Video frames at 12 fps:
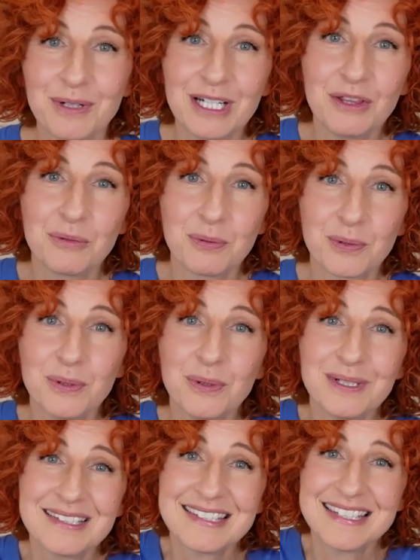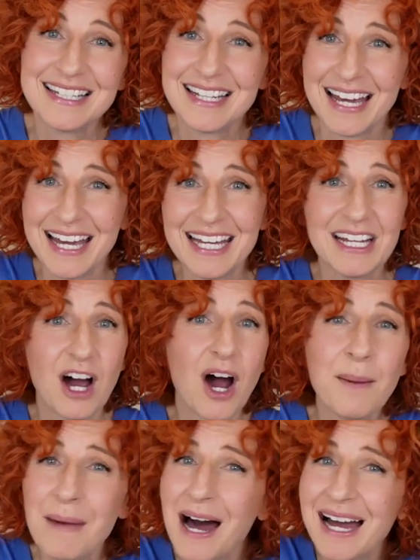read through and see, hey,
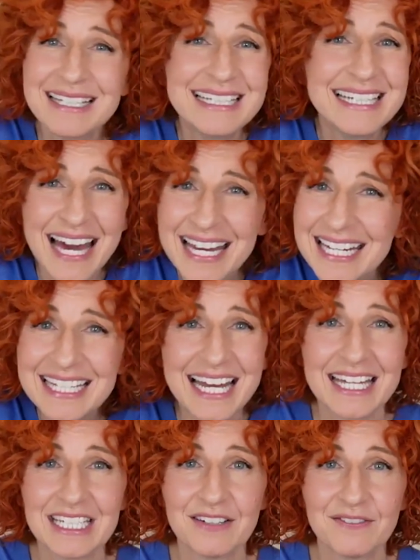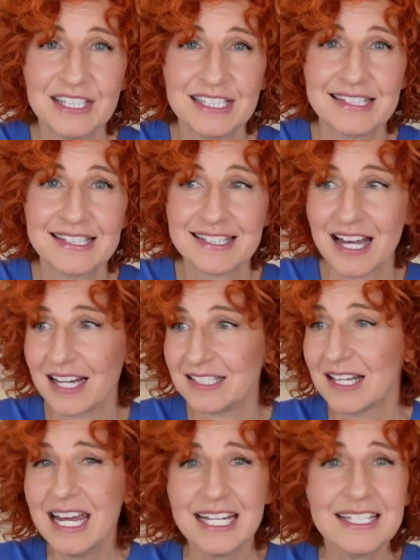am I getting any of these signs?
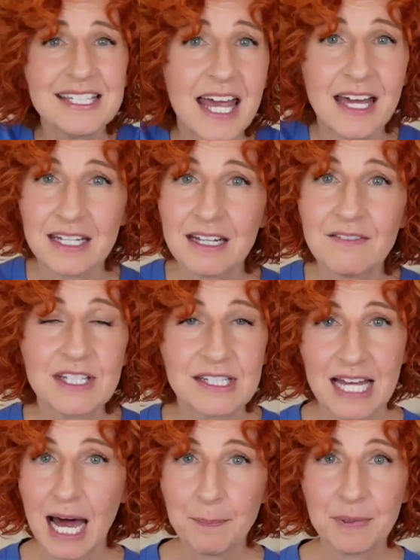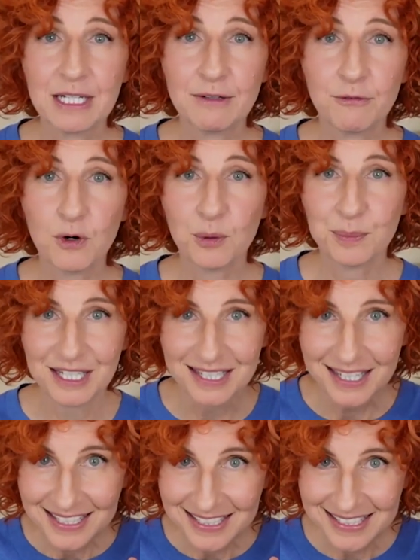Is any of this happening for me
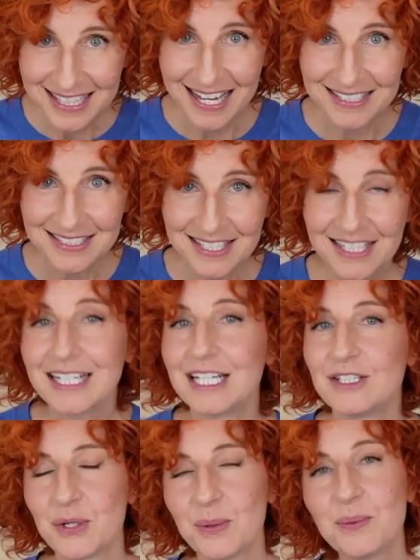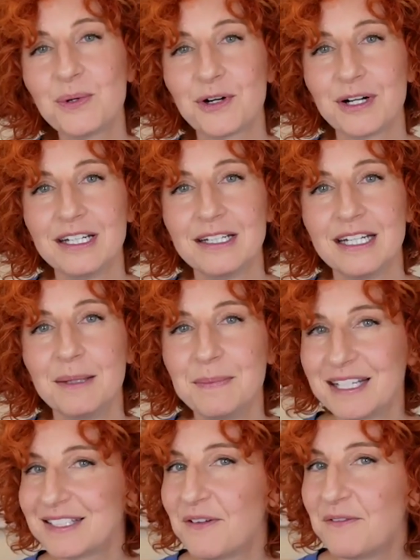yet? And don't worry,
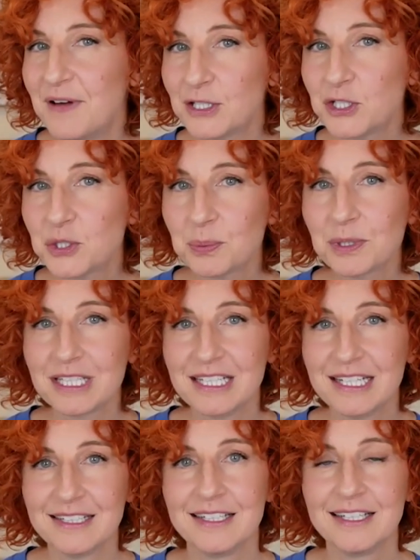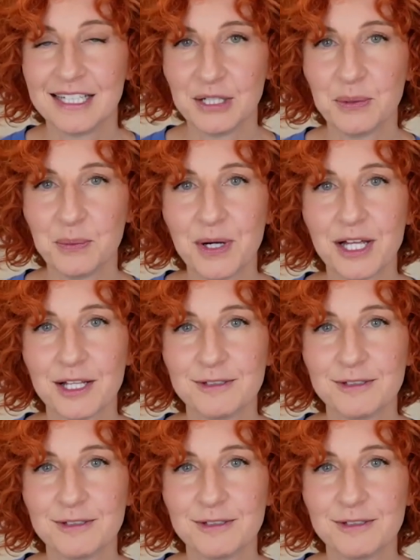because eventually it will.